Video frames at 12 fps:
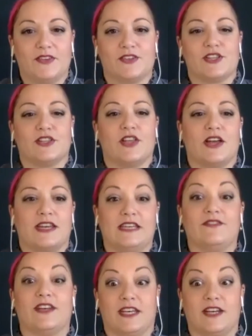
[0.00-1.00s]
There's a lot,
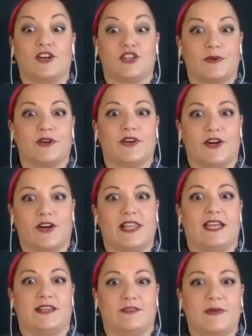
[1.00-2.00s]
even in entrepreneur
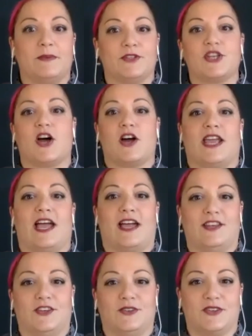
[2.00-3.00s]
land, people talk
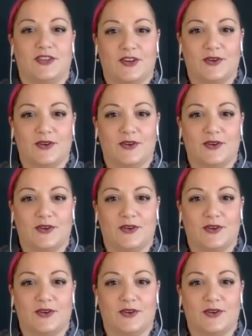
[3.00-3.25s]
at you.